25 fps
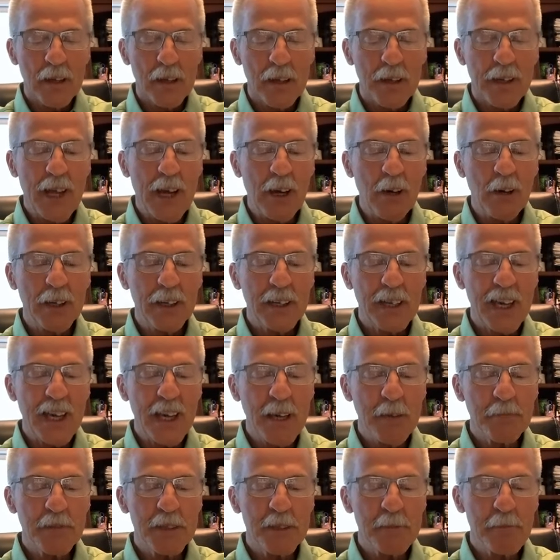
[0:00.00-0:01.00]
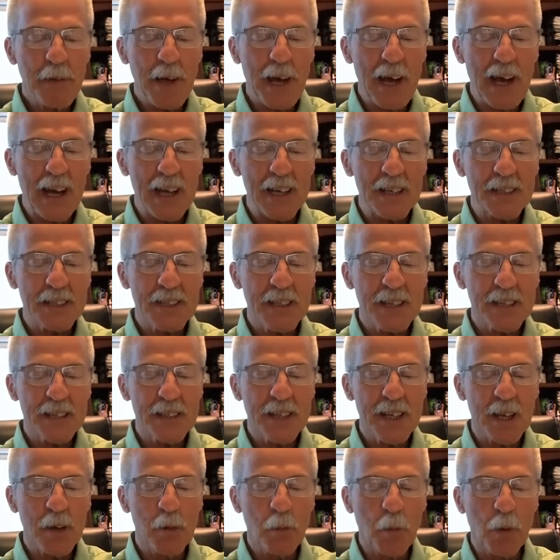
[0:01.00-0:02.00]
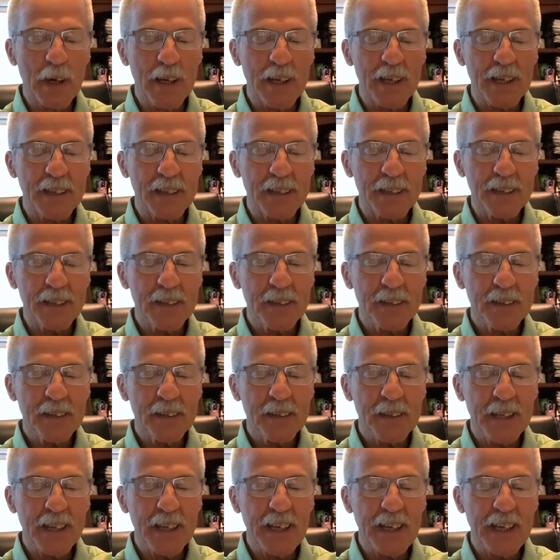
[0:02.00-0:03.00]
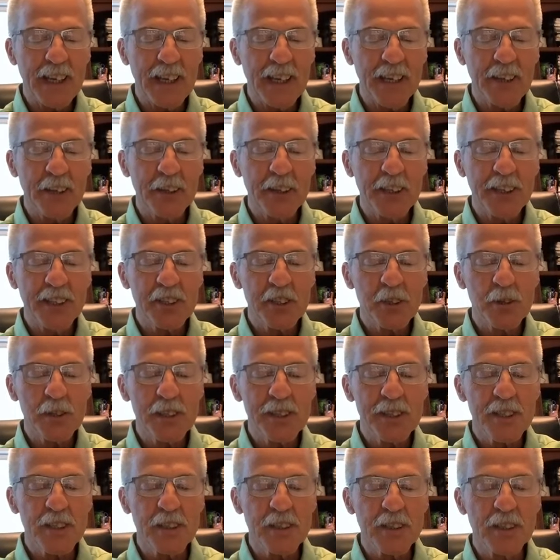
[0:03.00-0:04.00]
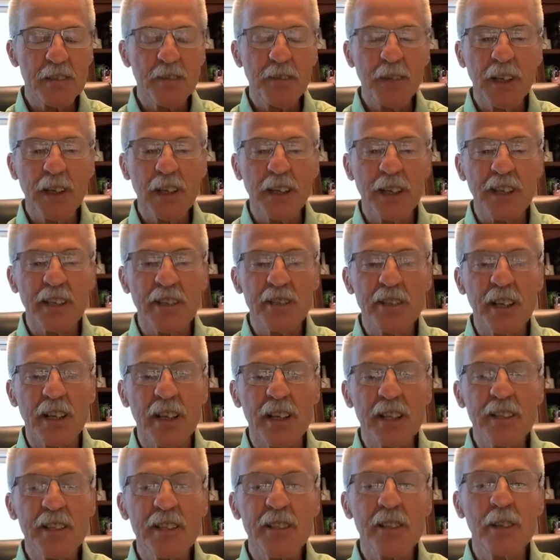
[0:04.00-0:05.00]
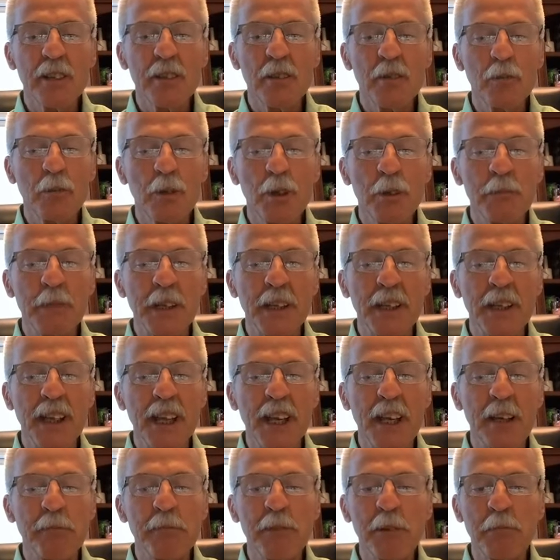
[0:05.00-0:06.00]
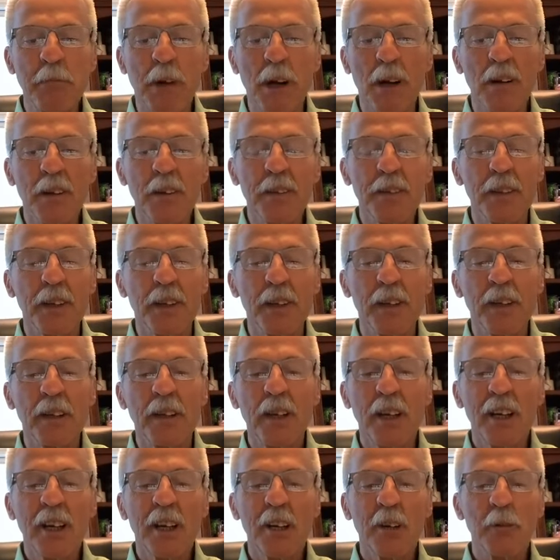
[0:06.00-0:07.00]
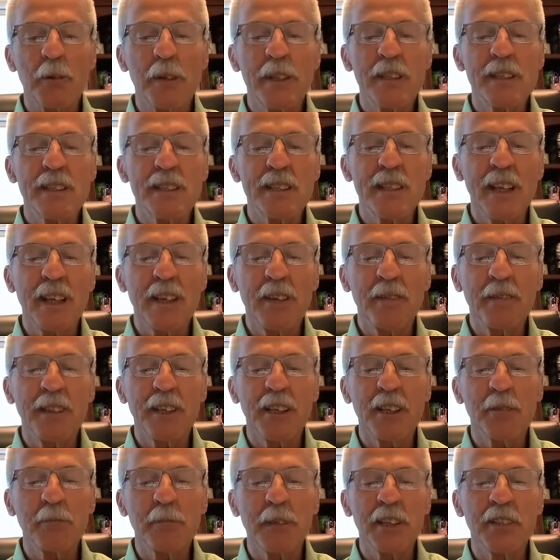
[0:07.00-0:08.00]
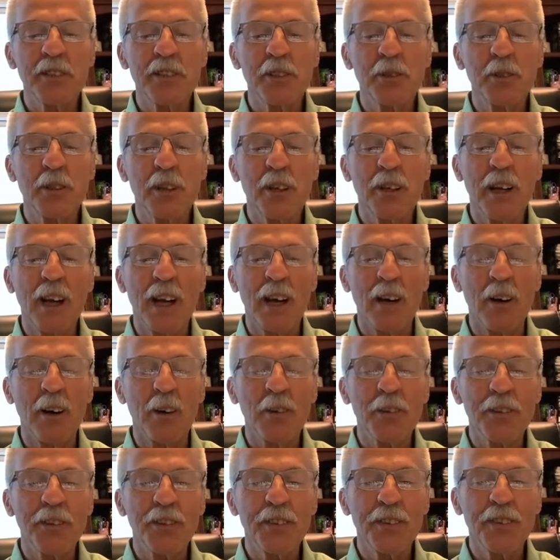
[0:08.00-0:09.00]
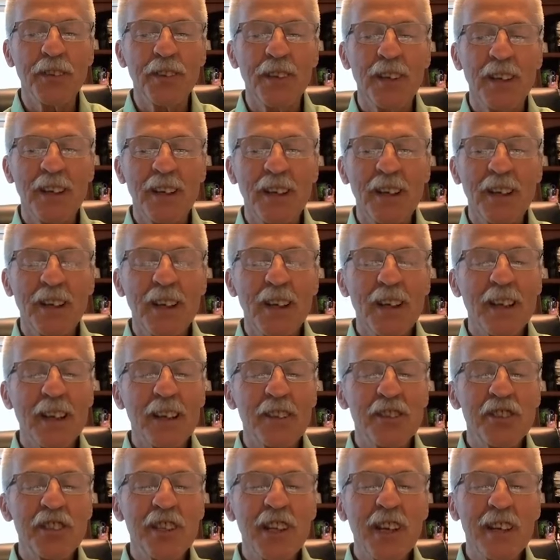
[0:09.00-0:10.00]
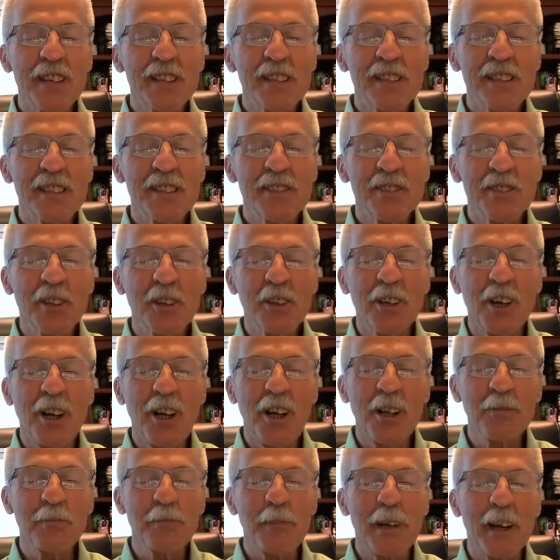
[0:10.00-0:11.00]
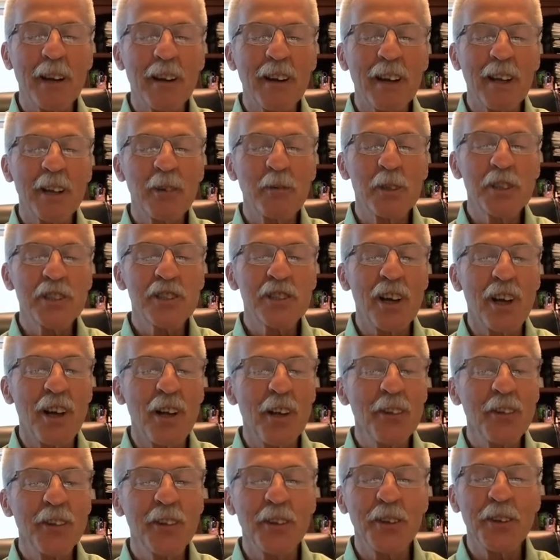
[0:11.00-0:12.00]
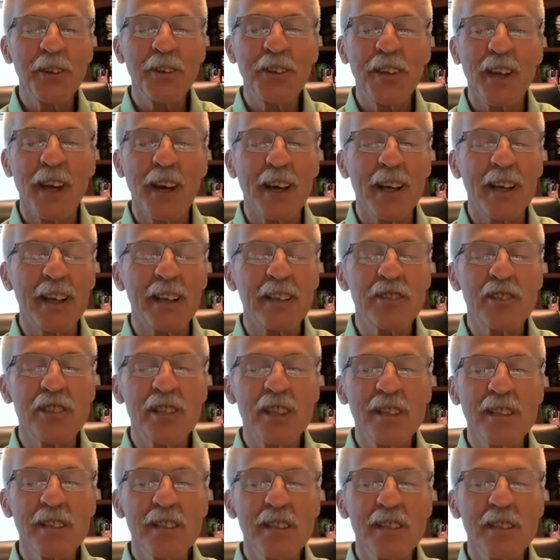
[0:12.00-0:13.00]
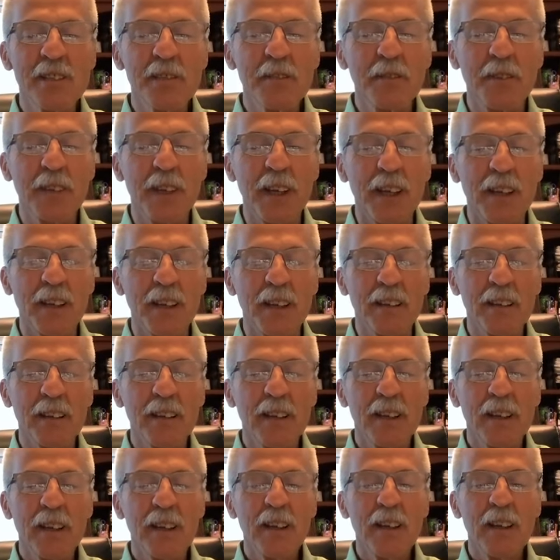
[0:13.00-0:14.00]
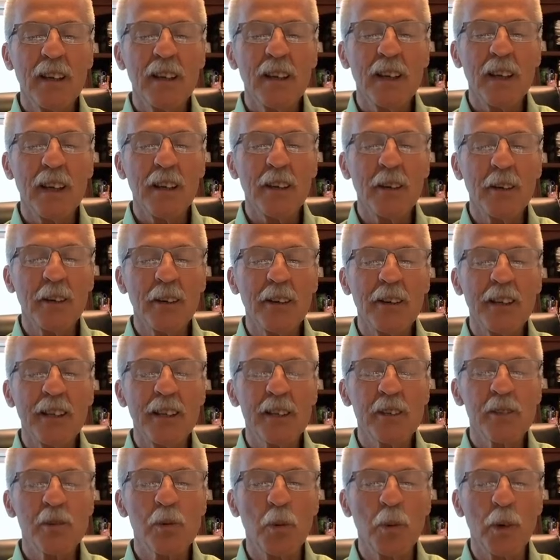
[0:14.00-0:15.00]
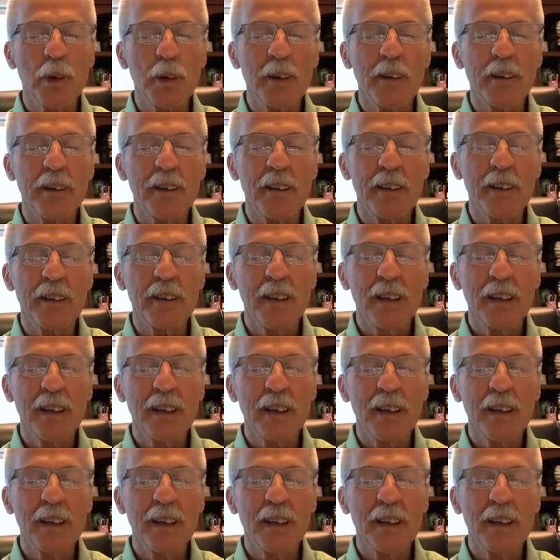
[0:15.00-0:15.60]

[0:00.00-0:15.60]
now it came to pass as they went that he entered into a certain village, and a certain woman named Martha received him into her house. And she had a sister called Mary, which also sat at Jesus' feet and heard his word.